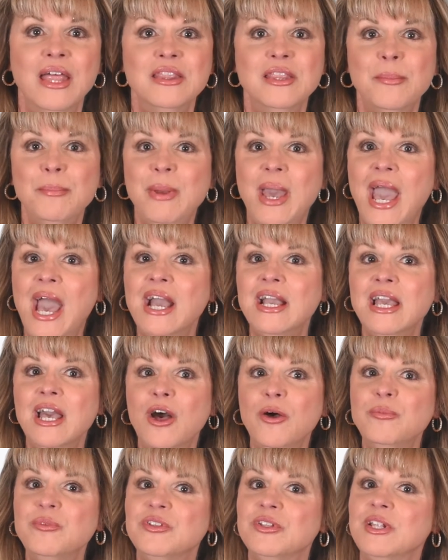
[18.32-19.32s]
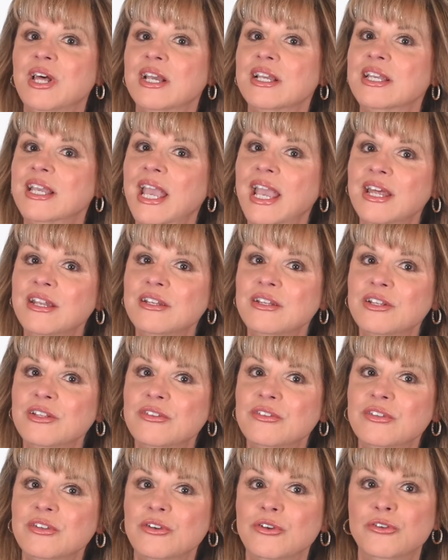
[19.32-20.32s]
The PAC helps elect
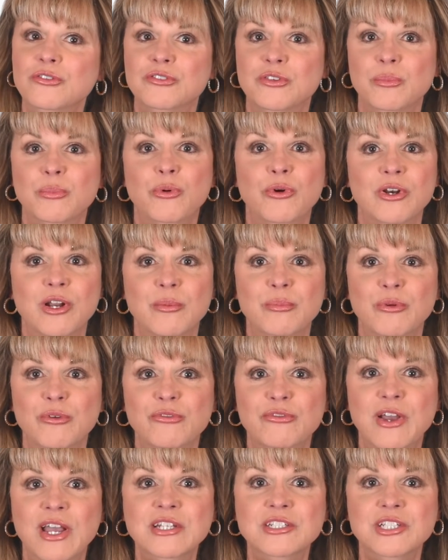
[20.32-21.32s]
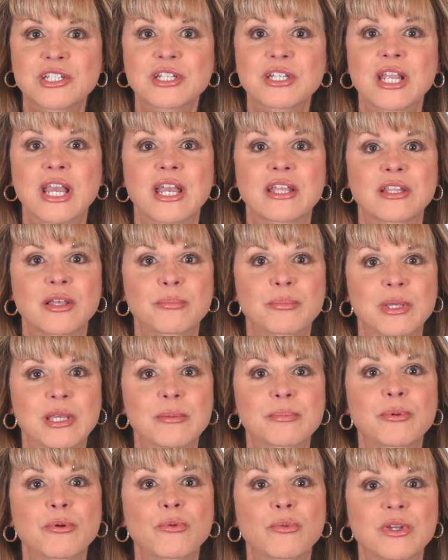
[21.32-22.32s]
candidates who support our profession and the
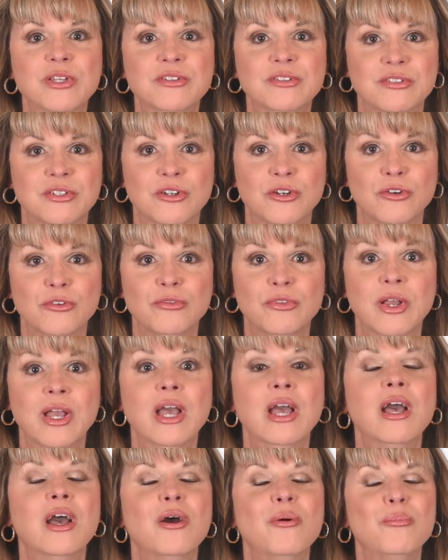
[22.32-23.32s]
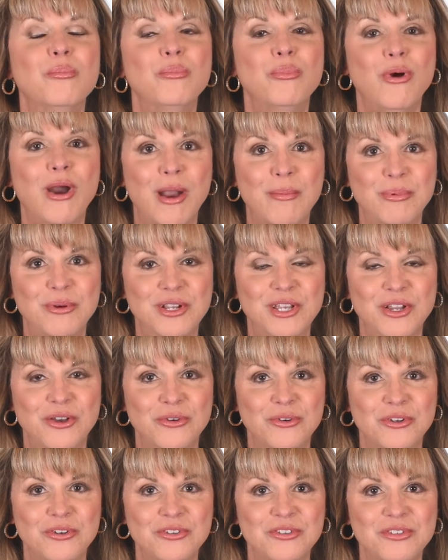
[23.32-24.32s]
people we serve, property
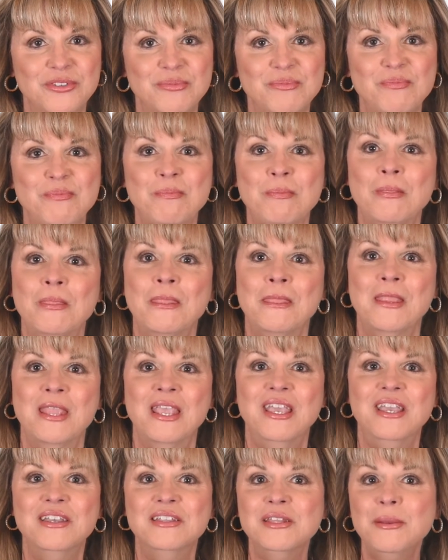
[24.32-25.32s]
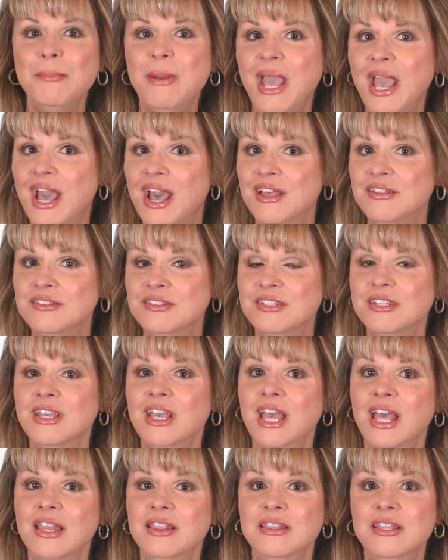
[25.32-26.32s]
owners. In the past,
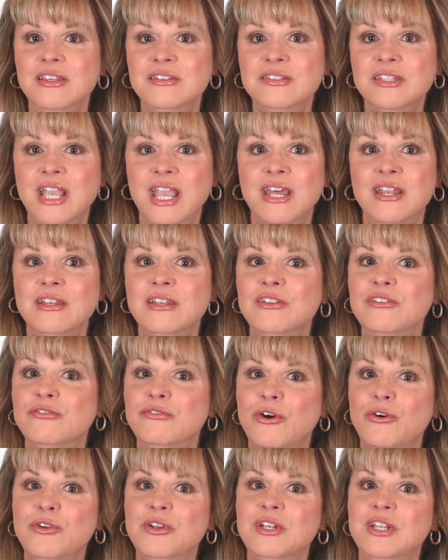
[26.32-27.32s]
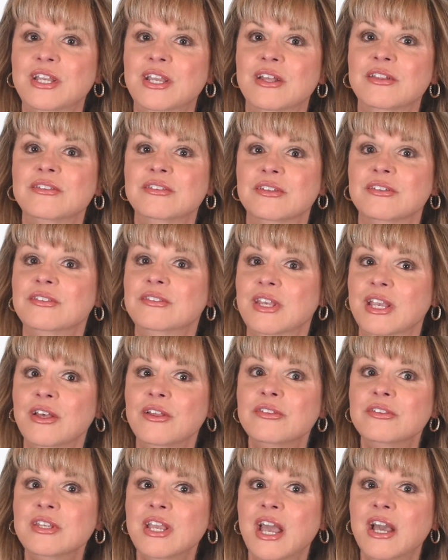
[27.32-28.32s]
these candidates voted against a
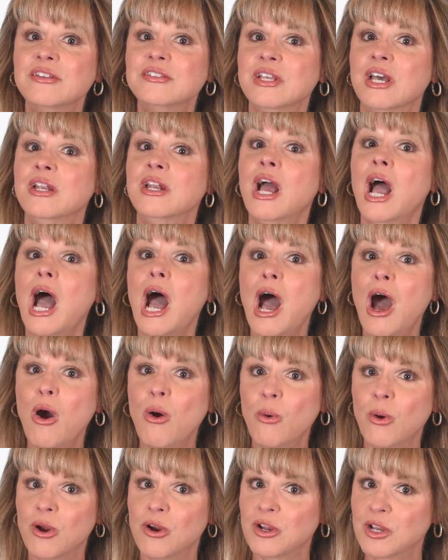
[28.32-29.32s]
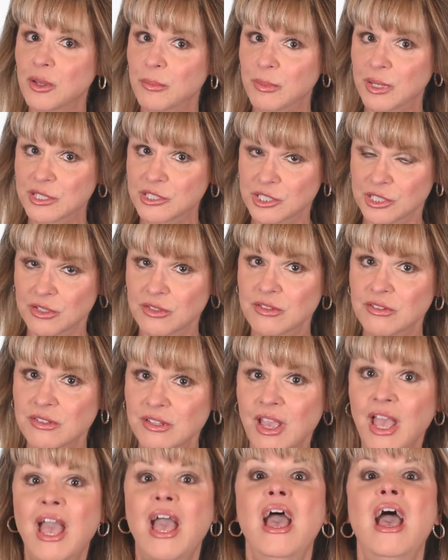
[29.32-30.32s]
sales tax on our commissions,
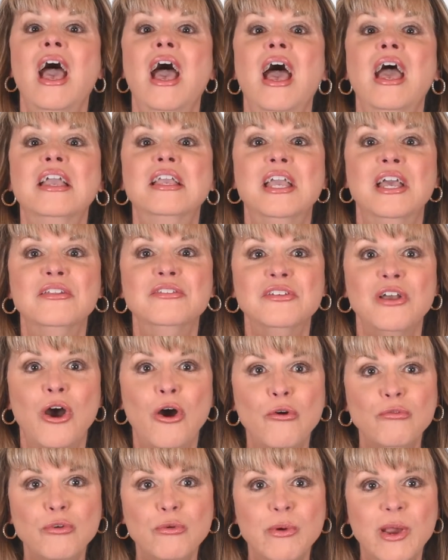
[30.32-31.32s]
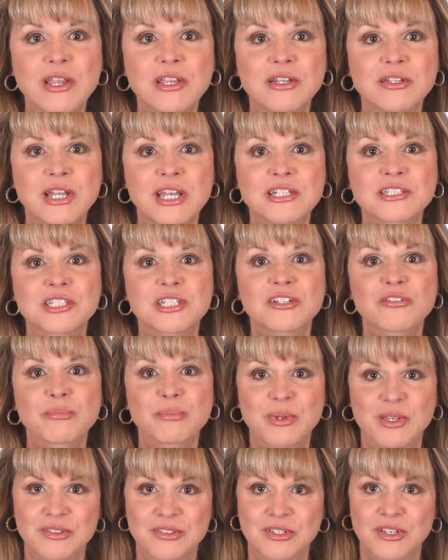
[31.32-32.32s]
against overregulation of
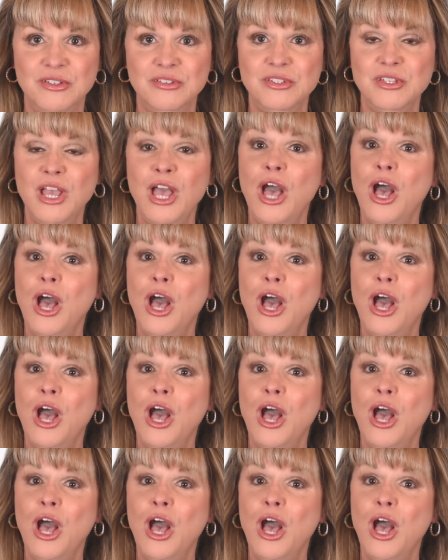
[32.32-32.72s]
business,